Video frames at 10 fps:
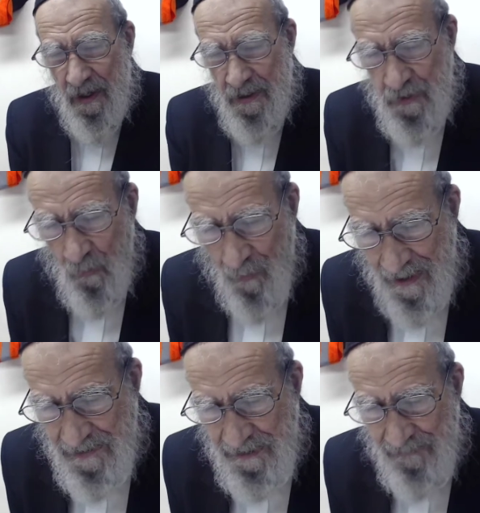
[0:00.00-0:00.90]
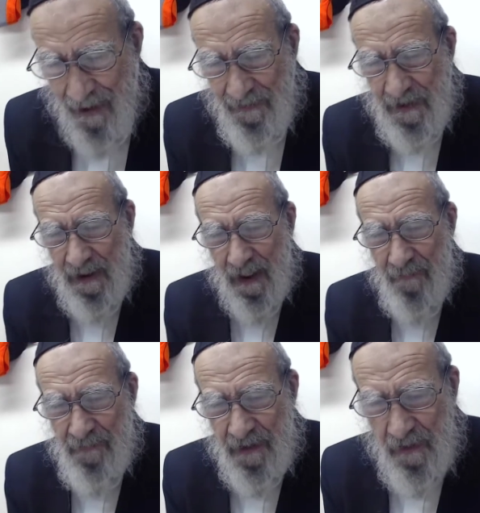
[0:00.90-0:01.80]
So once it's masculine
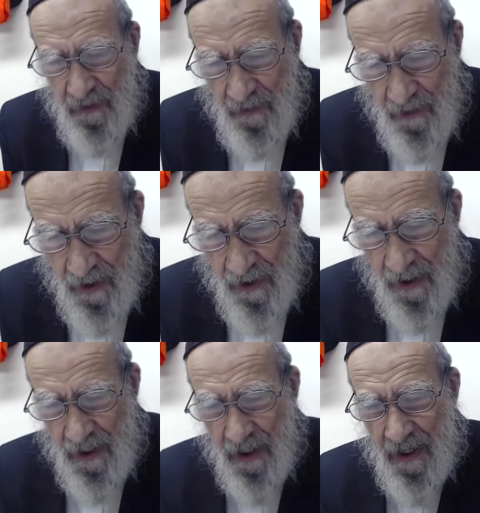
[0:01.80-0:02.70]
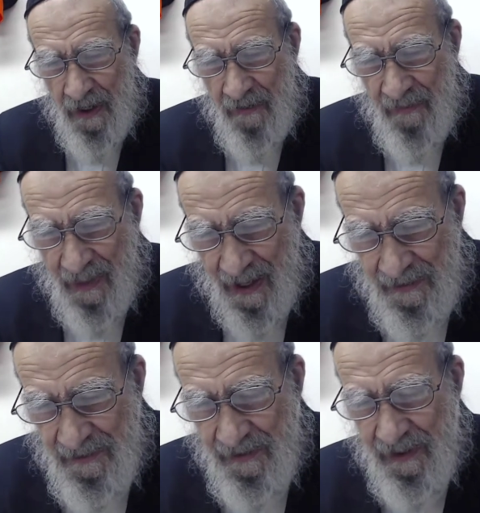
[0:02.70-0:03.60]
habitual,
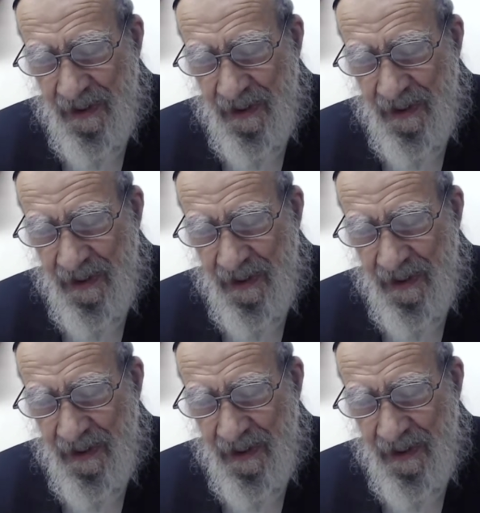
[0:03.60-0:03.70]
then